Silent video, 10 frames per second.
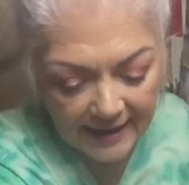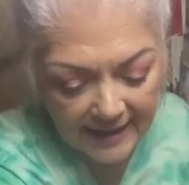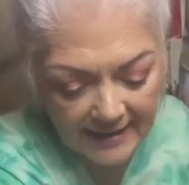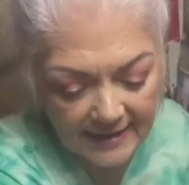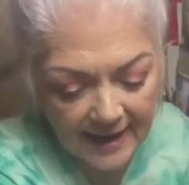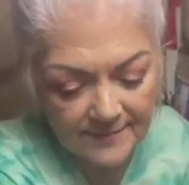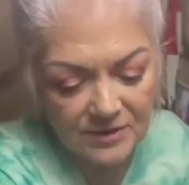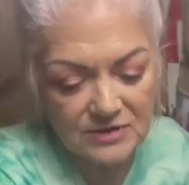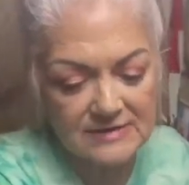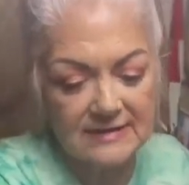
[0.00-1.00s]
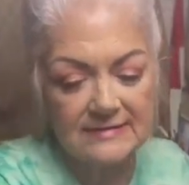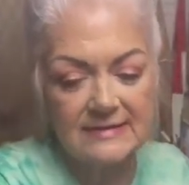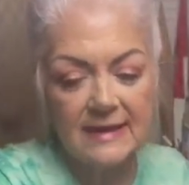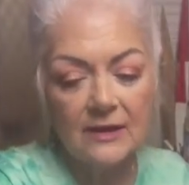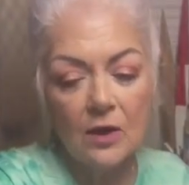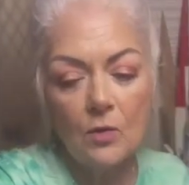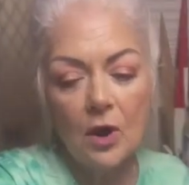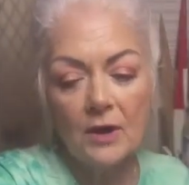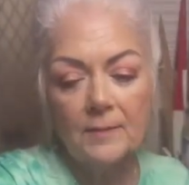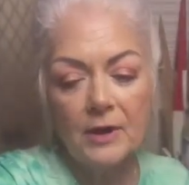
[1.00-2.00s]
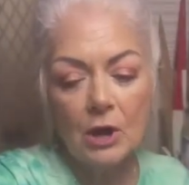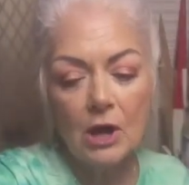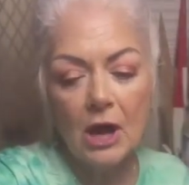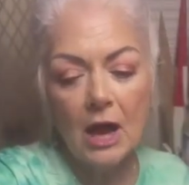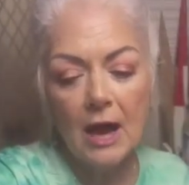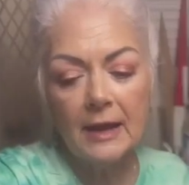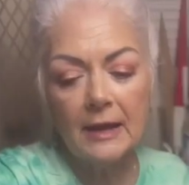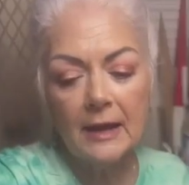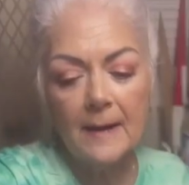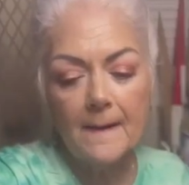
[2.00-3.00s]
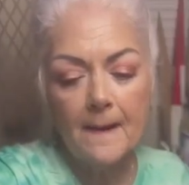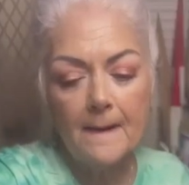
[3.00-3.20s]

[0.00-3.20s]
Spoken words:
And I'm using Deco Art Americana